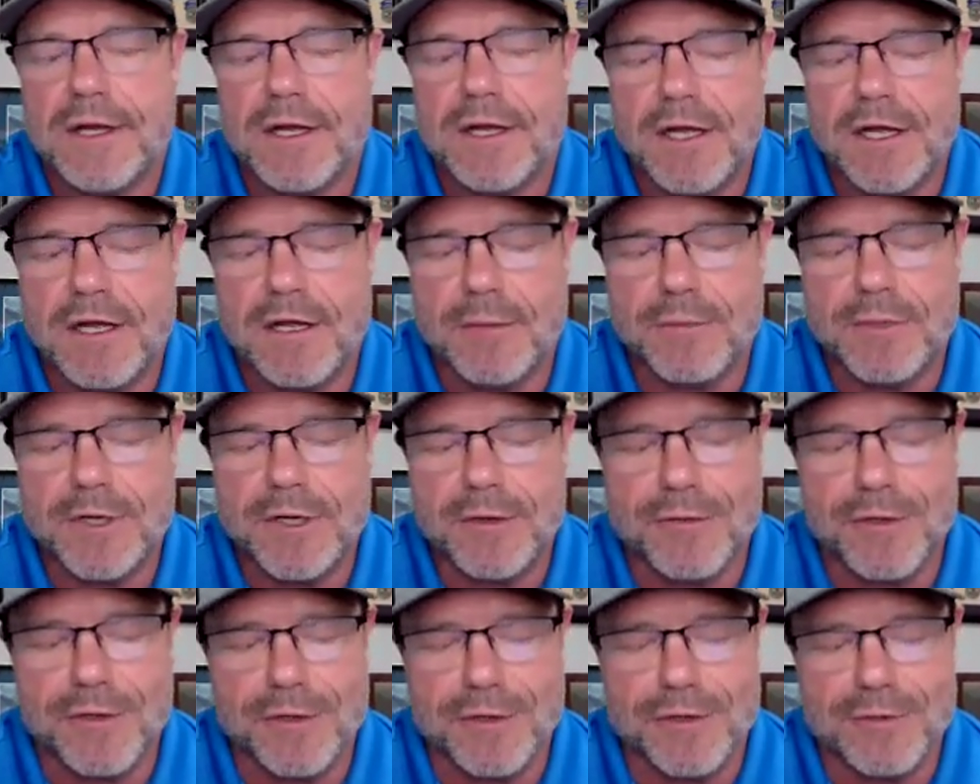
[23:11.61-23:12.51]

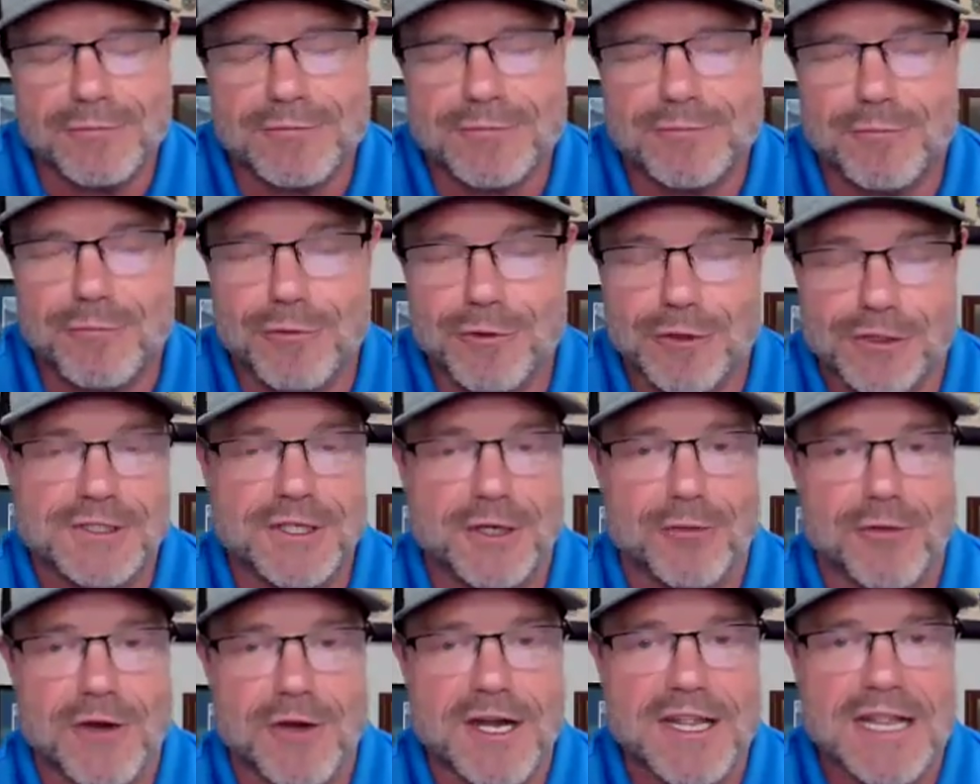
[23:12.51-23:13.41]
but we're
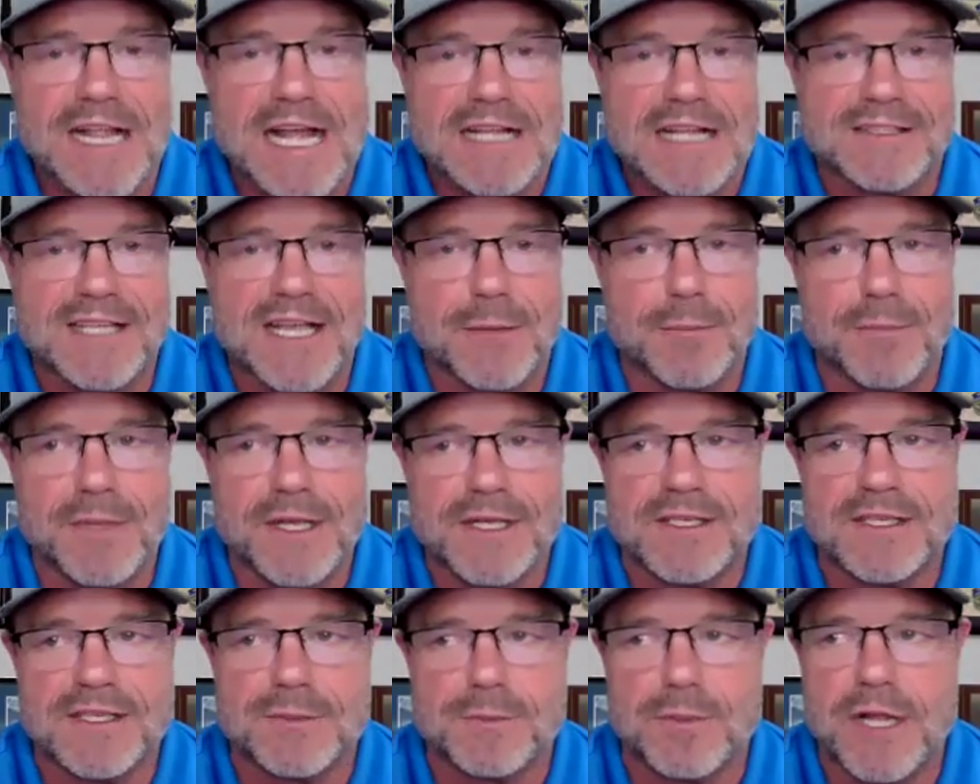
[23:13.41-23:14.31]
still running that same
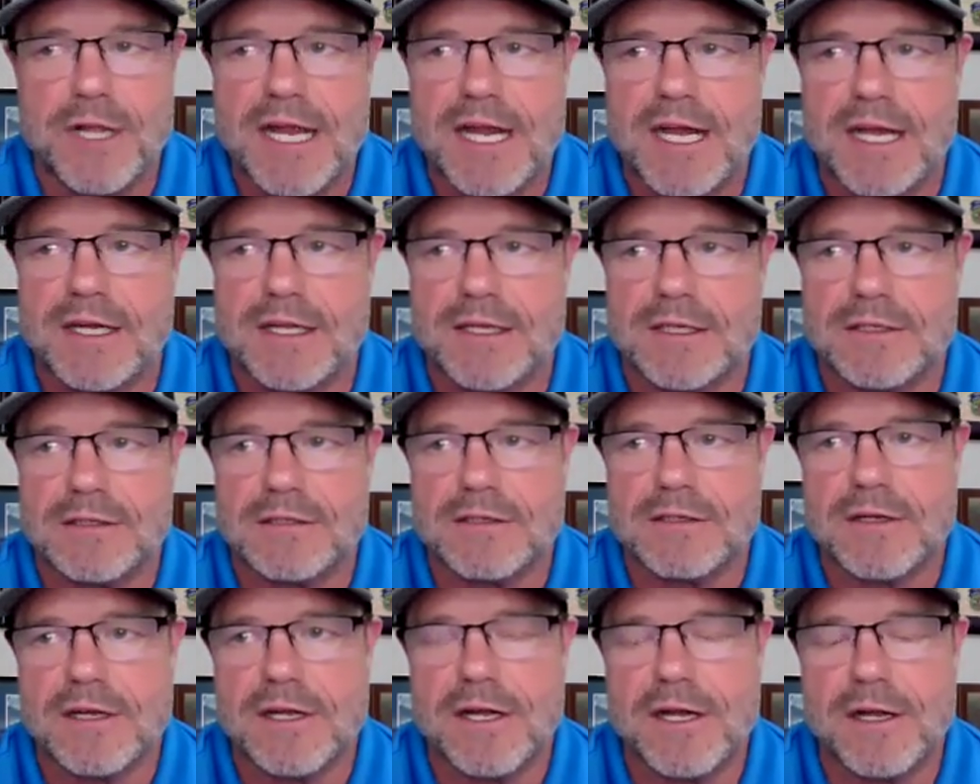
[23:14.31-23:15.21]
business plan
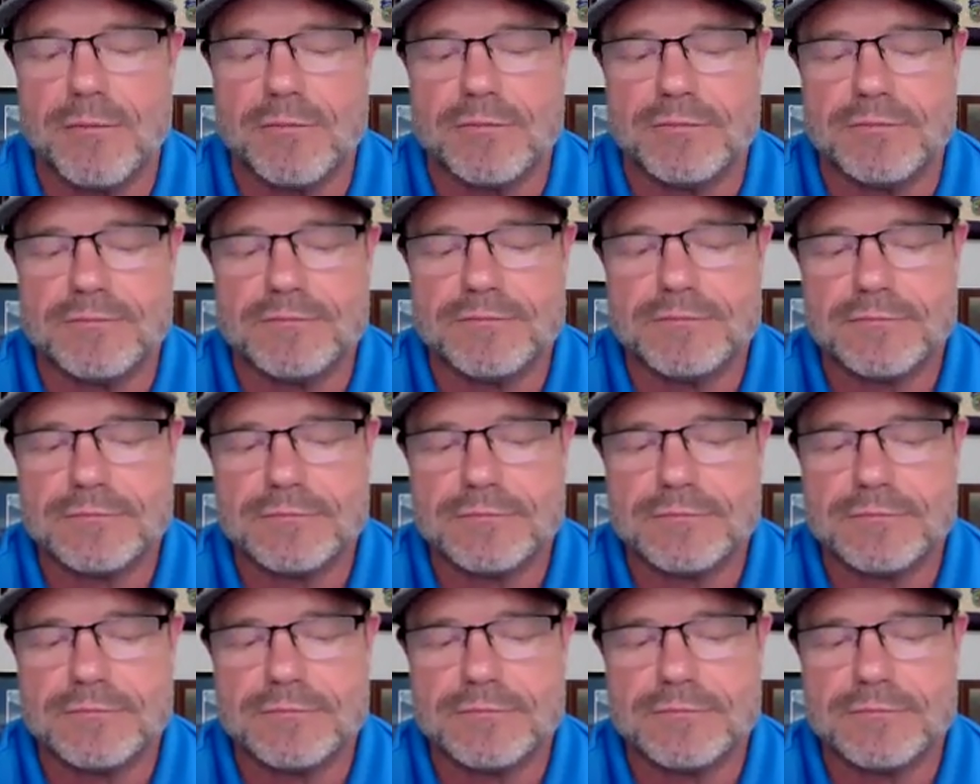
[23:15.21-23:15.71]
and